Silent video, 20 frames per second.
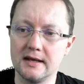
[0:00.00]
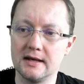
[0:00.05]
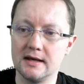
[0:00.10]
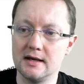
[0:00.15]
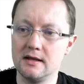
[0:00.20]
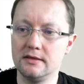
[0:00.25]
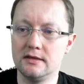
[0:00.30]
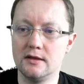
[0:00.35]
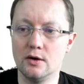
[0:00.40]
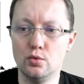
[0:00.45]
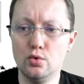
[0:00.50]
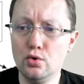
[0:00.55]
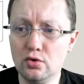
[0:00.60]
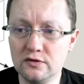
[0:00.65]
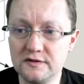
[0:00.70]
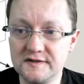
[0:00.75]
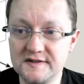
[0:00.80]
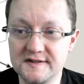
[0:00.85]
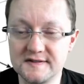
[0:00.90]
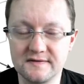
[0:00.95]
in the
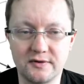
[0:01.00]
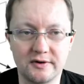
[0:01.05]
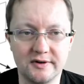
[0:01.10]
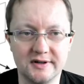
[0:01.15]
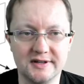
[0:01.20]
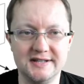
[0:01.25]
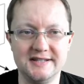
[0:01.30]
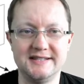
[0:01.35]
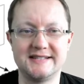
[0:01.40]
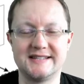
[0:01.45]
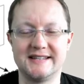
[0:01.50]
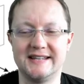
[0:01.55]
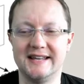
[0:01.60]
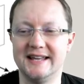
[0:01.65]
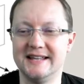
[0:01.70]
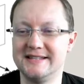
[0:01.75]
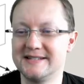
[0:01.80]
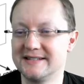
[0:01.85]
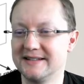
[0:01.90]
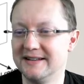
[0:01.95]
woods, for
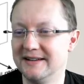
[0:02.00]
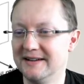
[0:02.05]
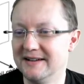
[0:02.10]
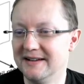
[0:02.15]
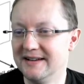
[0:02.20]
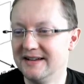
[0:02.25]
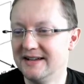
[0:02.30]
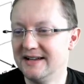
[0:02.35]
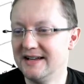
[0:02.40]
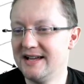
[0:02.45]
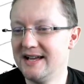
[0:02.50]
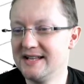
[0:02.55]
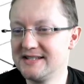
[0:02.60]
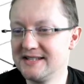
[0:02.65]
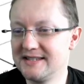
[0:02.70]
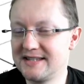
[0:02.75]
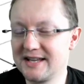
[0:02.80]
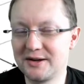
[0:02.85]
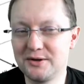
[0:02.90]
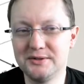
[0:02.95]
instance. Is
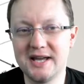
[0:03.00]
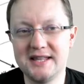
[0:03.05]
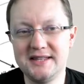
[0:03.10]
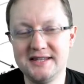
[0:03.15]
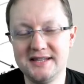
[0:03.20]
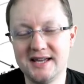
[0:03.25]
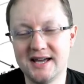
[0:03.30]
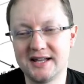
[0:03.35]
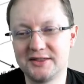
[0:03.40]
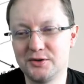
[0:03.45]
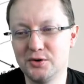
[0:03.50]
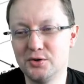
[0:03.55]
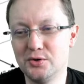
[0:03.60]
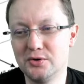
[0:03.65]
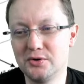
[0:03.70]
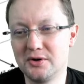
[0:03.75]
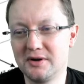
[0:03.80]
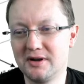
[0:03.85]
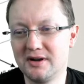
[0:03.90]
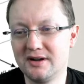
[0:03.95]
it a good idea
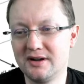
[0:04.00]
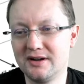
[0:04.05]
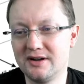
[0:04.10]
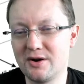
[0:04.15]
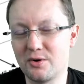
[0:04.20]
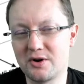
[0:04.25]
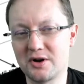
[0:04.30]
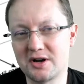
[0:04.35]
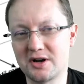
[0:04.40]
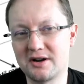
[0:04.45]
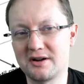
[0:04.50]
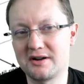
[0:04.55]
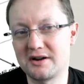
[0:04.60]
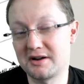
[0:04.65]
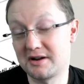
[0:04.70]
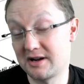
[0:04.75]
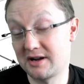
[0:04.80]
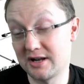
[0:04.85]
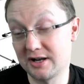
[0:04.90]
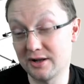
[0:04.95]
to go
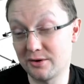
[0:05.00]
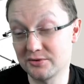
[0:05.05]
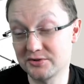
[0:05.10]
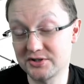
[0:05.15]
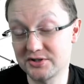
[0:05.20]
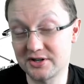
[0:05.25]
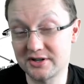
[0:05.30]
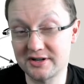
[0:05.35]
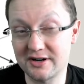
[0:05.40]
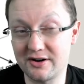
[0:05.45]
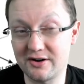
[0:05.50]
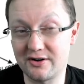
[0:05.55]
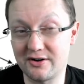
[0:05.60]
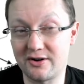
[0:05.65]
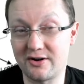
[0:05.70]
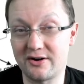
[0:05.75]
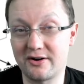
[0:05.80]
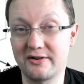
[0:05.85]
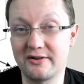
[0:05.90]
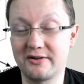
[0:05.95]
closer
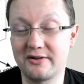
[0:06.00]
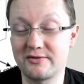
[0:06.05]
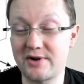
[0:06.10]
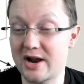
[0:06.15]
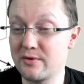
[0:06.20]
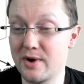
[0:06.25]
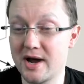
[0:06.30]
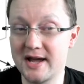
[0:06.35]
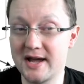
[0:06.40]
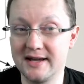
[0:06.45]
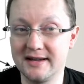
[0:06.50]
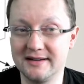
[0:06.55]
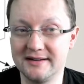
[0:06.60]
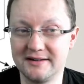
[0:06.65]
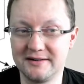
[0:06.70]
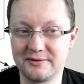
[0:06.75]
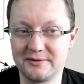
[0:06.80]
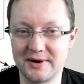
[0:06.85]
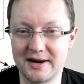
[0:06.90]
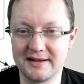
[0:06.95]
or run away,
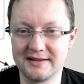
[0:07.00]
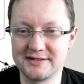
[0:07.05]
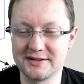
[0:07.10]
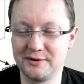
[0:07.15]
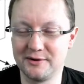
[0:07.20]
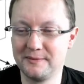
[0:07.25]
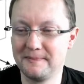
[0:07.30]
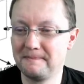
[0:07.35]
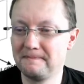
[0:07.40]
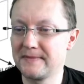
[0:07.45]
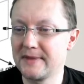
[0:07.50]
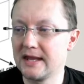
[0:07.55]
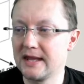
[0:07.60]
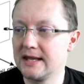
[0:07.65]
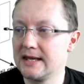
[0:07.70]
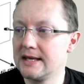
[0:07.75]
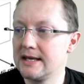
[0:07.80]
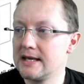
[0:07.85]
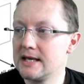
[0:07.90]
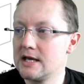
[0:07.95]
right? So
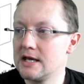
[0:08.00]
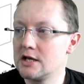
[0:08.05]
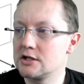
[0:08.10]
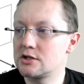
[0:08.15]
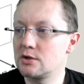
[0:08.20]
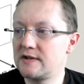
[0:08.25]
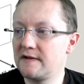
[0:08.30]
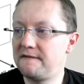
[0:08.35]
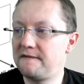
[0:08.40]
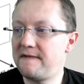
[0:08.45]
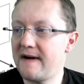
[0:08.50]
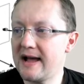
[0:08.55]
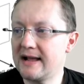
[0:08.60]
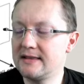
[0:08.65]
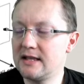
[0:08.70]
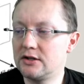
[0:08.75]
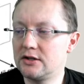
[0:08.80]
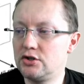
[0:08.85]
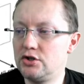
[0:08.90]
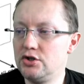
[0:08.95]
the fact
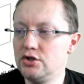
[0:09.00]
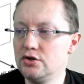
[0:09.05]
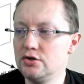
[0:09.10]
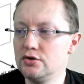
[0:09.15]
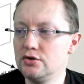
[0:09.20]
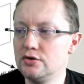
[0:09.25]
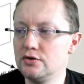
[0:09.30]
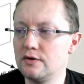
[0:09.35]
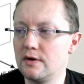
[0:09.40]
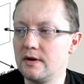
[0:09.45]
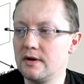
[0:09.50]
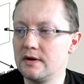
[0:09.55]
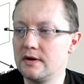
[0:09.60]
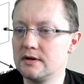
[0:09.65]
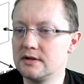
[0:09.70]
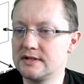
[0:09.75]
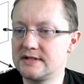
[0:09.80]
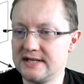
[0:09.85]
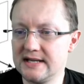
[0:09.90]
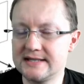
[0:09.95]
that
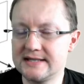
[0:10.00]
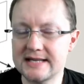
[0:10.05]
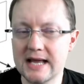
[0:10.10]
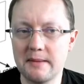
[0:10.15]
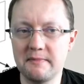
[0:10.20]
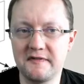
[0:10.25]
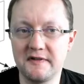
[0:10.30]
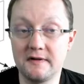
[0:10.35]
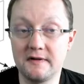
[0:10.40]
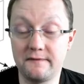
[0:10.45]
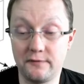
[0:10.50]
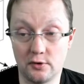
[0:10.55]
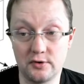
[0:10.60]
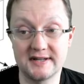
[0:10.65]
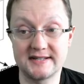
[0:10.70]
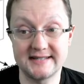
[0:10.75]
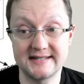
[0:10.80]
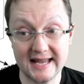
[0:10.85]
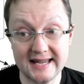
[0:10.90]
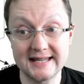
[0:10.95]
you see something for the
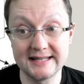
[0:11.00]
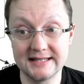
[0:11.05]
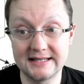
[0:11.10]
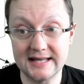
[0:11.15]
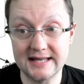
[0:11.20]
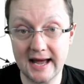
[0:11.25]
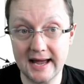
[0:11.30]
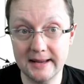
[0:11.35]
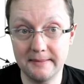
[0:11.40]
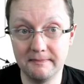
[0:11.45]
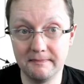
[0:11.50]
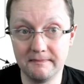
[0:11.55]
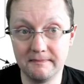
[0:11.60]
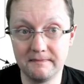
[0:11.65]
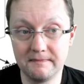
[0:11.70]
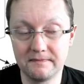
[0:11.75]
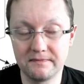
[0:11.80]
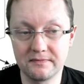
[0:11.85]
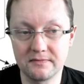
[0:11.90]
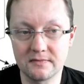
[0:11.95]
second time,
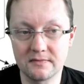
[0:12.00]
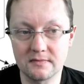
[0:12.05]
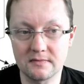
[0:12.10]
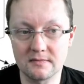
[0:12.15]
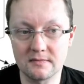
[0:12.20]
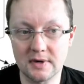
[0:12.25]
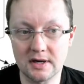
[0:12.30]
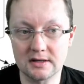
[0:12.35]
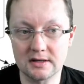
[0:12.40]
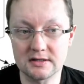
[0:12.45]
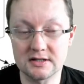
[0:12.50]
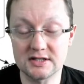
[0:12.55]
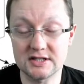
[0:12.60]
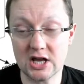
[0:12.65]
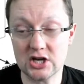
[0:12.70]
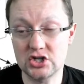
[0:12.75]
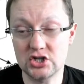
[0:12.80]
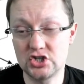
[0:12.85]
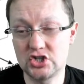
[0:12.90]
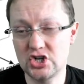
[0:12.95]
right,
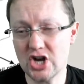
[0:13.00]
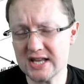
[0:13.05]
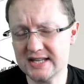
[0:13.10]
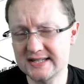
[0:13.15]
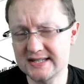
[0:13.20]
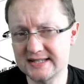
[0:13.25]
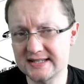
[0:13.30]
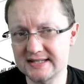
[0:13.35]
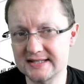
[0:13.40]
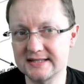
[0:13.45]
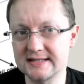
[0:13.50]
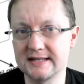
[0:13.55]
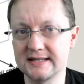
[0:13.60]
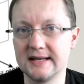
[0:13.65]
suggests